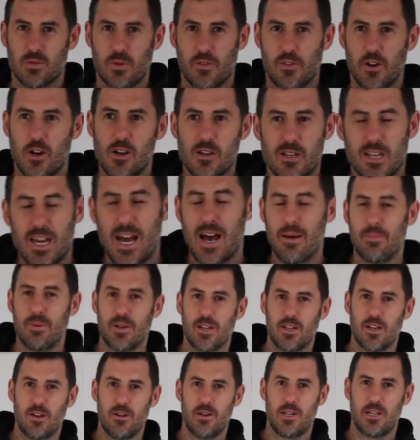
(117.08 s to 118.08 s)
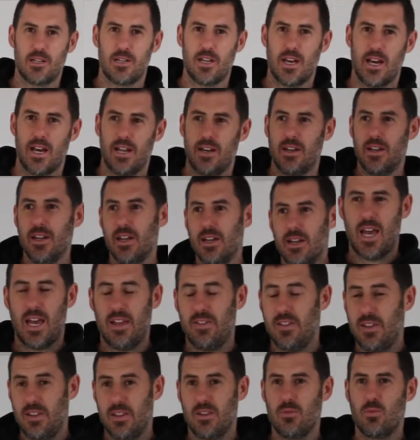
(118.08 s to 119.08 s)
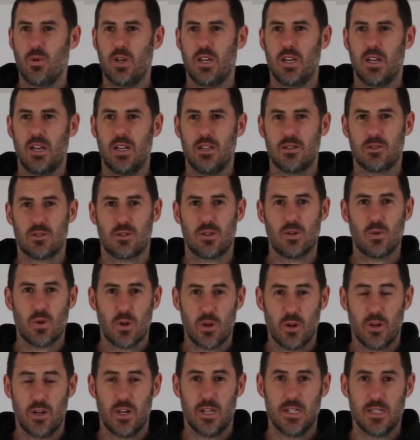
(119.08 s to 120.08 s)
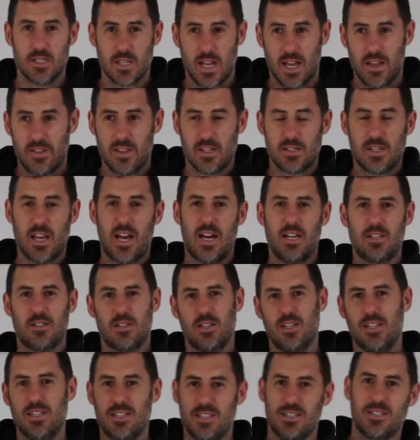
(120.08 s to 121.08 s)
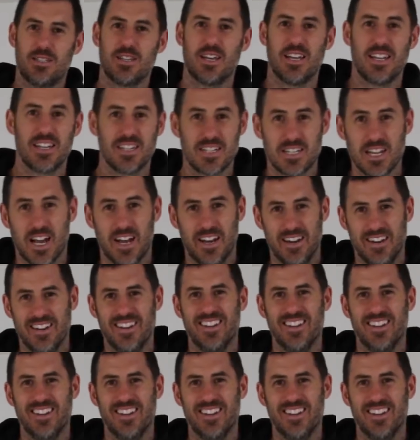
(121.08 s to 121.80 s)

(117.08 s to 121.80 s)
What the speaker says: we've got carpet going down, and then we're going to install curtains, and this house is done.